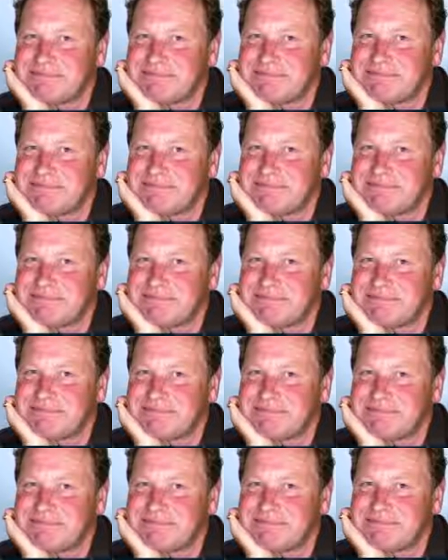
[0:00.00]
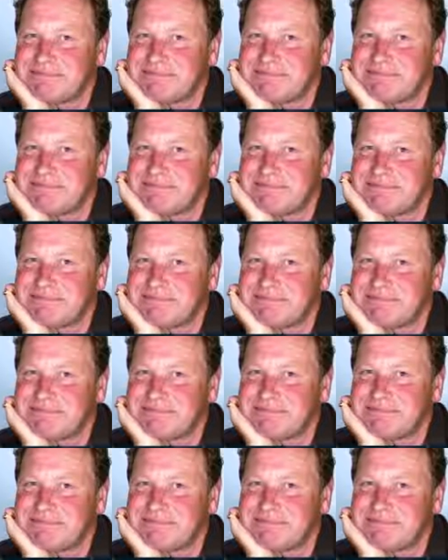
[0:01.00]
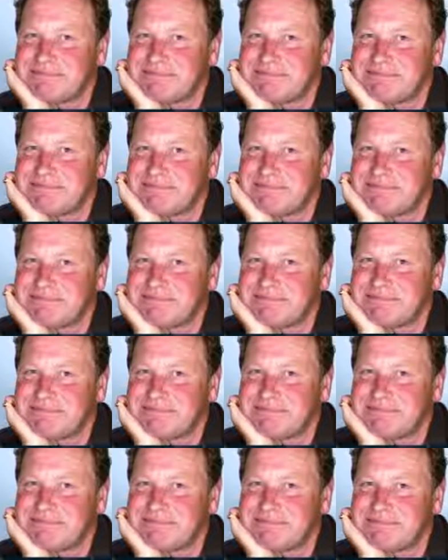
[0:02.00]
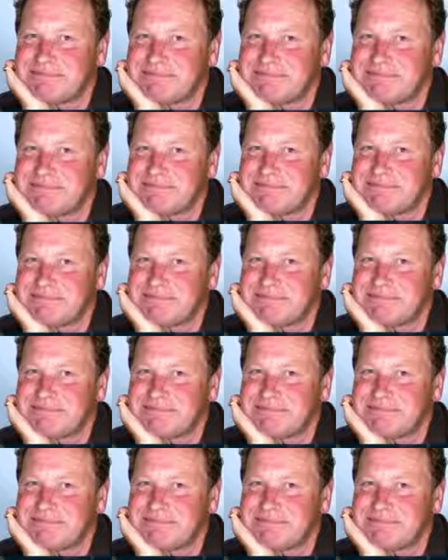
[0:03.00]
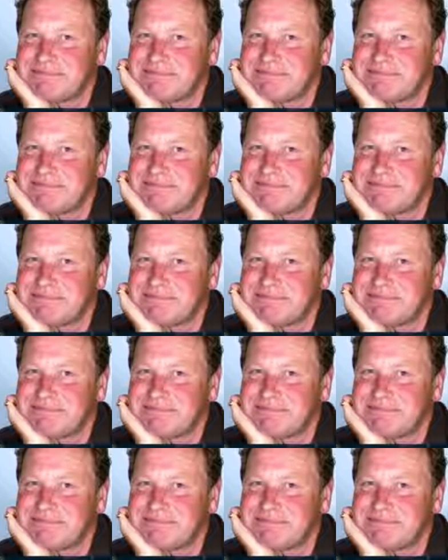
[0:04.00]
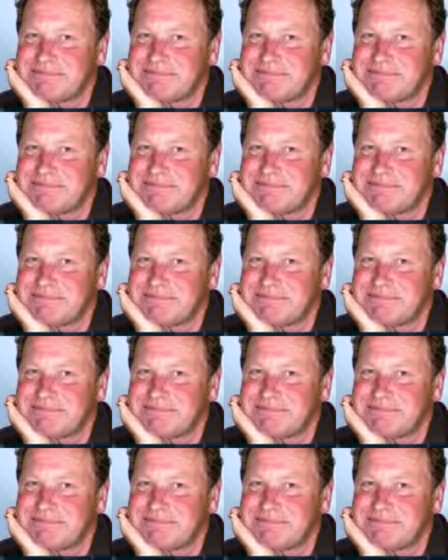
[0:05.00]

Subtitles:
Nobody speaks.